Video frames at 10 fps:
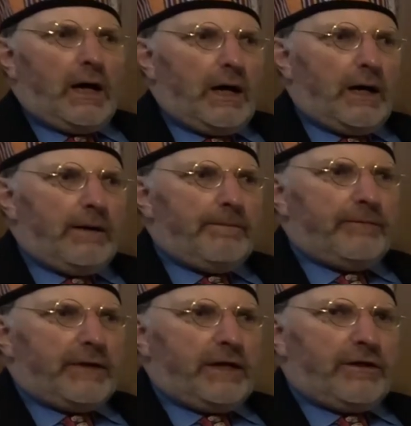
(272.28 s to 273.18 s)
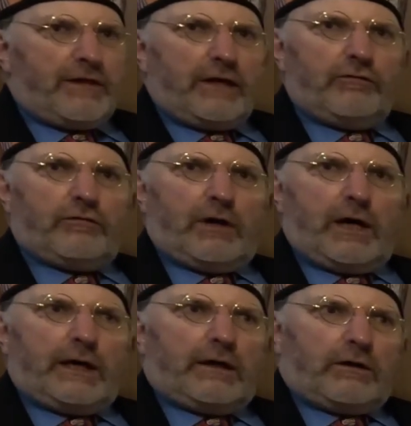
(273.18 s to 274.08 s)
in things
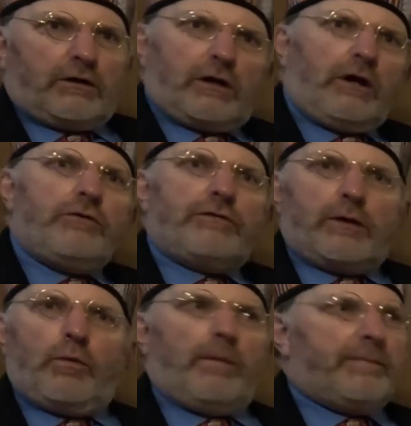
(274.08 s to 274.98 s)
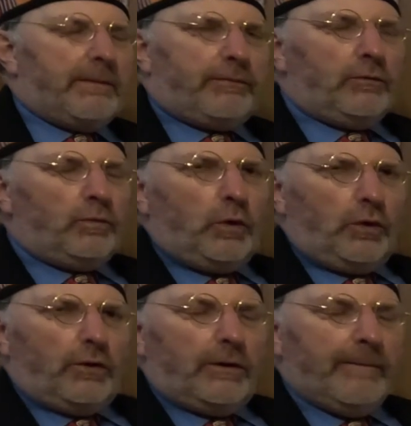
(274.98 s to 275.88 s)
like clothing, what people
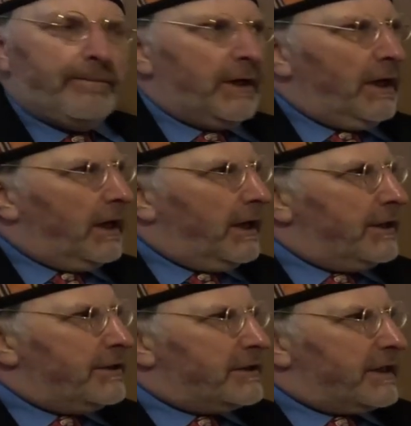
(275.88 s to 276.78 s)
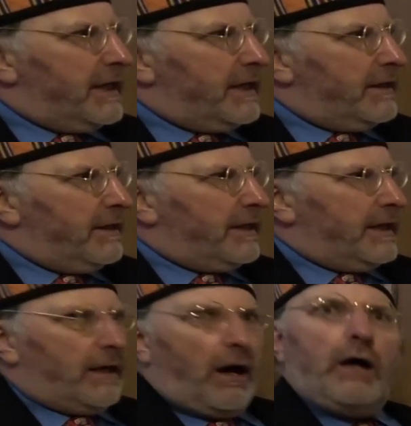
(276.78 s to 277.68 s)
wore, and in
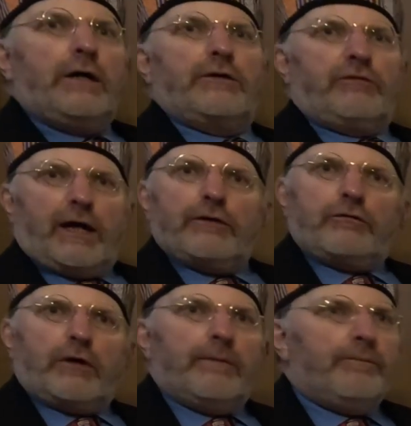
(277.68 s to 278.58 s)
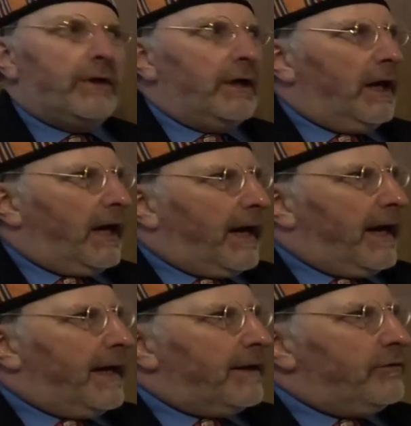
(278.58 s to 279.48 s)
the architecture,
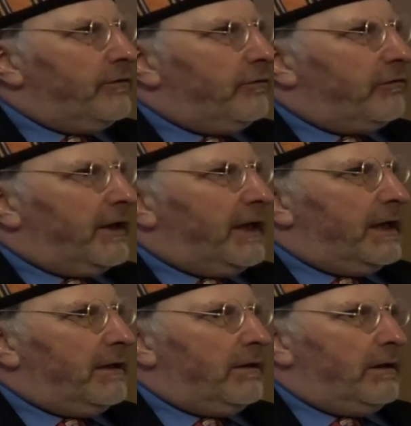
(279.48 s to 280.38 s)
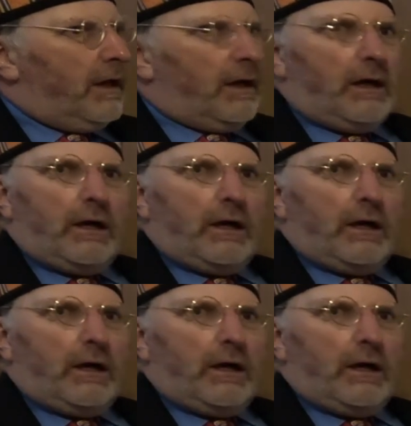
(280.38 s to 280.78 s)
and in